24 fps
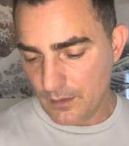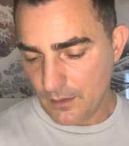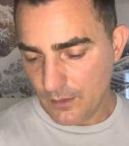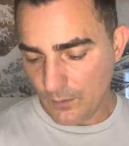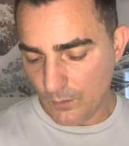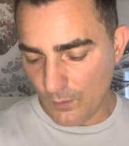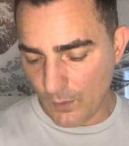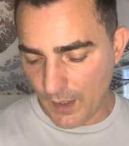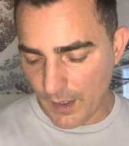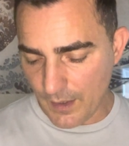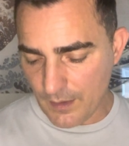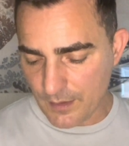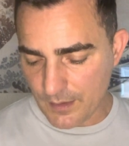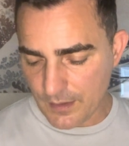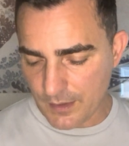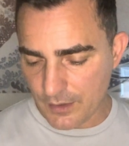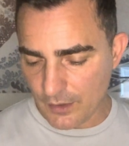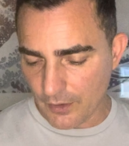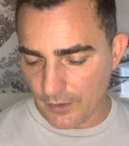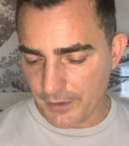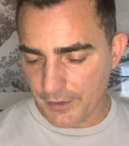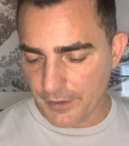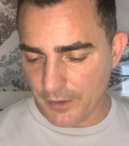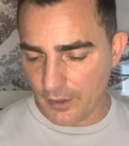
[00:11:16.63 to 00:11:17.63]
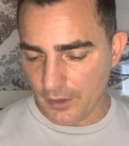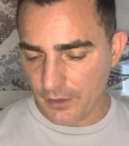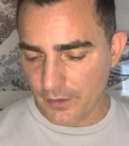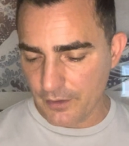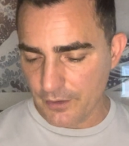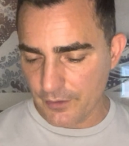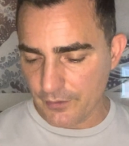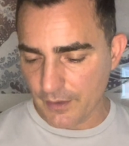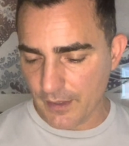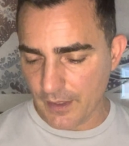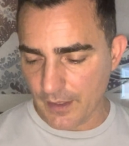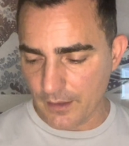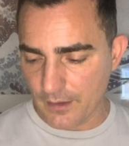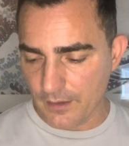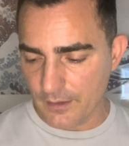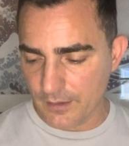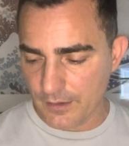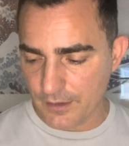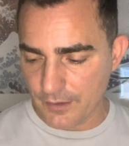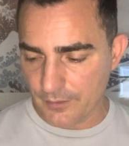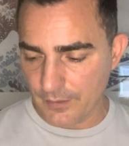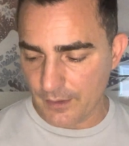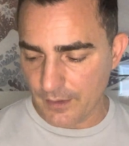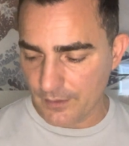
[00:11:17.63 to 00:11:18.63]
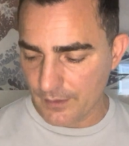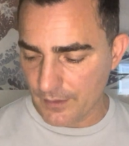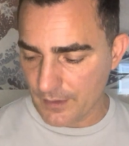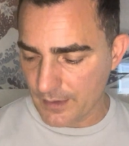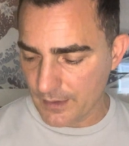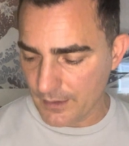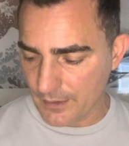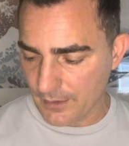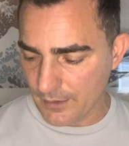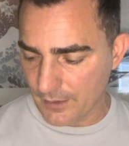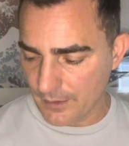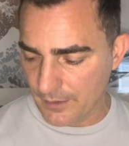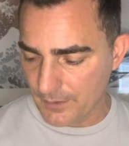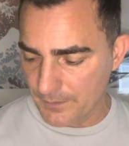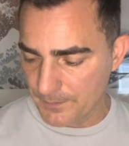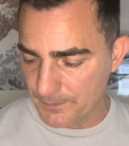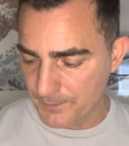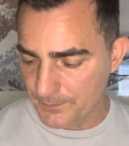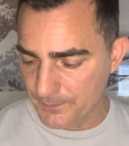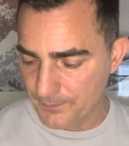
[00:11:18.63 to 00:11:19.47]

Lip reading: Why the star card? Is there anything else around the star?